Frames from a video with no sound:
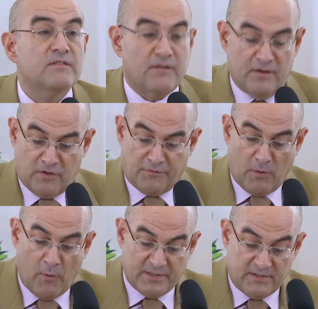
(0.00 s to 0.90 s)
the rest of the
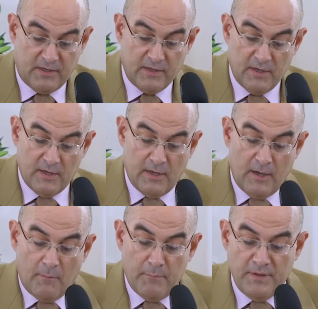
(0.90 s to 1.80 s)
West.
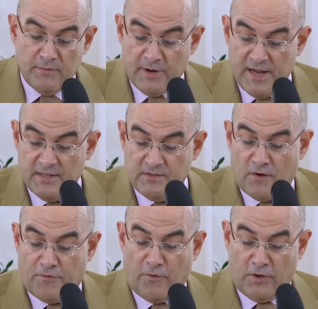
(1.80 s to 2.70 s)
Birth rates
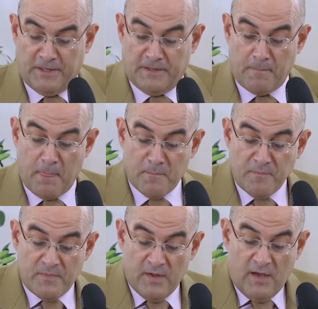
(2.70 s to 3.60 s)
are falling.
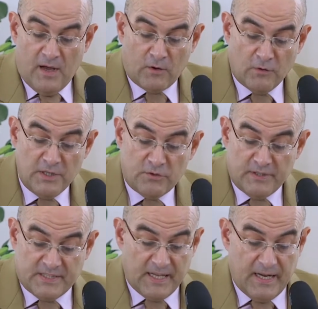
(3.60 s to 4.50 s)
According to
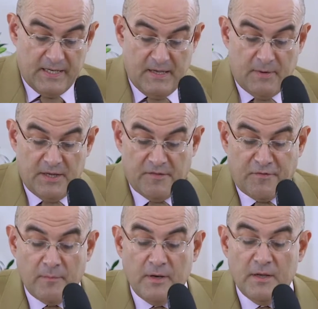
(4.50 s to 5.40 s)
a study by the
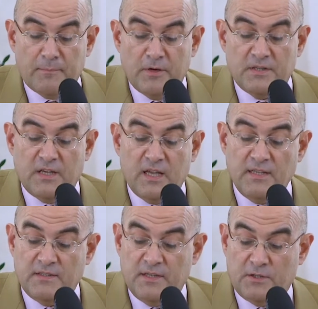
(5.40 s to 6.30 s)
Family Policy
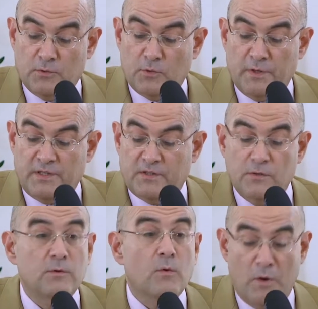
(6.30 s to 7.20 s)
Institute, which
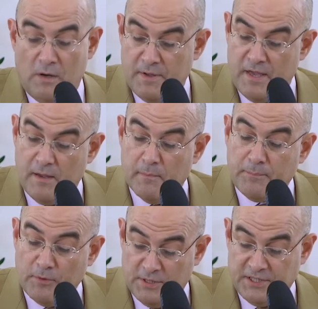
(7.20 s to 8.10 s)
soon will be
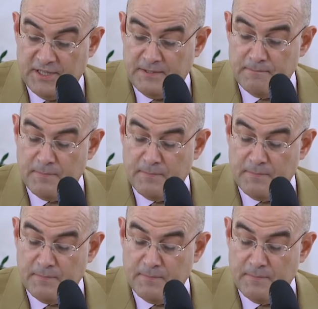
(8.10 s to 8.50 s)
published,